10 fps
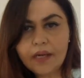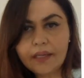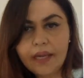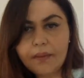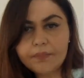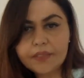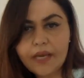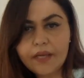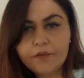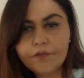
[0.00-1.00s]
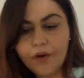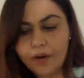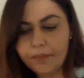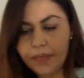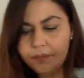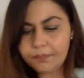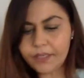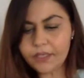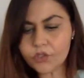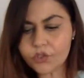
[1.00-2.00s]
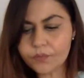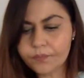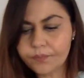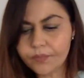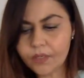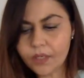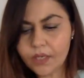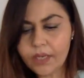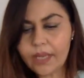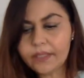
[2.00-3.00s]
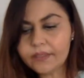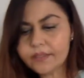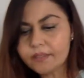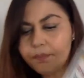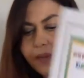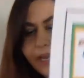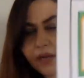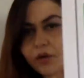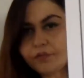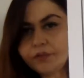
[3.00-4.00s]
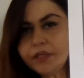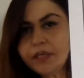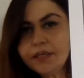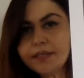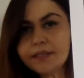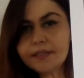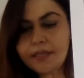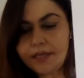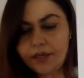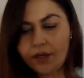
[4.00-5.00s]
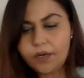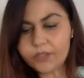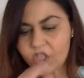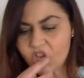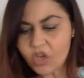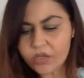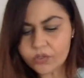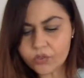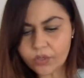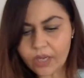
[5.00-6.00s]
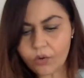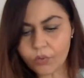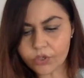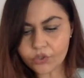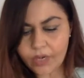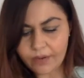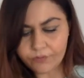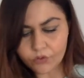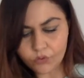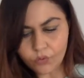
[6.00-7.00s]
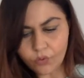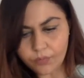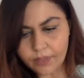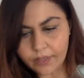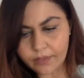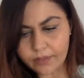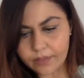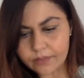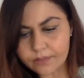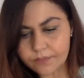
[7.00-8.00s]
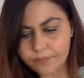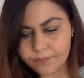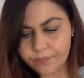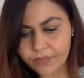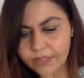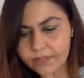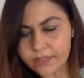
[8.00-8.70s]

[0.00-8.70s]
campsite, farm and beach, and this is the back of the setting cards. So now what you have to do over here is, this